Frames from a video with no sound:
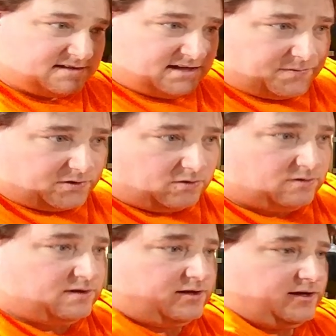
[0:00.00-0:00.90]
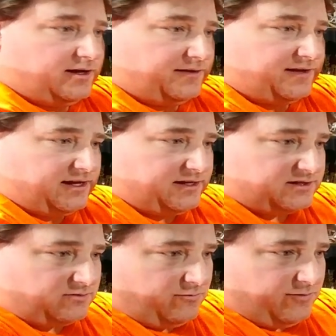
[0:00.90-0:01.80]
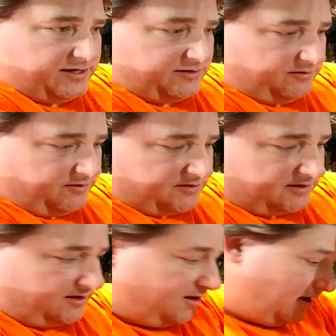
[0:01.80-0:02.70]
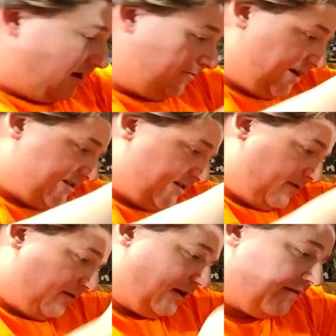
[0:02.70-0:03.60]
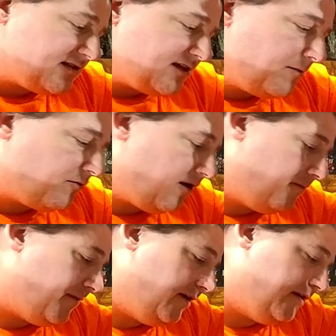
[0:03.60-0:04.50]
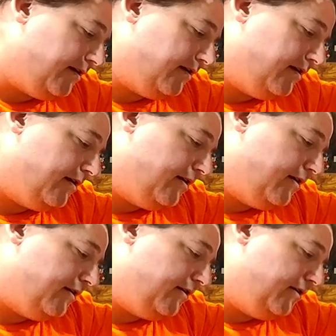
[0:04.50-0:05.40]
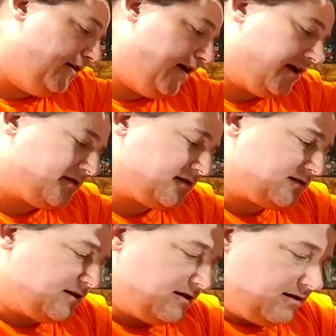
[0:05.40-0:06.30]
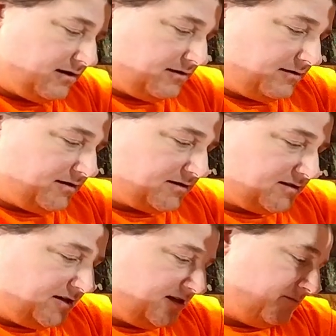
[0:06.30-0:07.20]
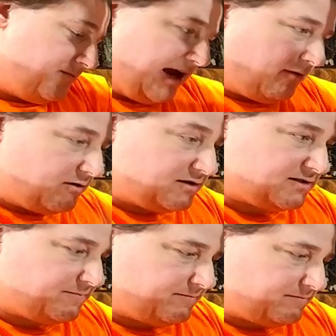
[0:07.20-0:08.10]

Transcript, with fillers: typical and that is way too loose. I'm guessing we're going to have the same problem they did. Yes, this is backwards.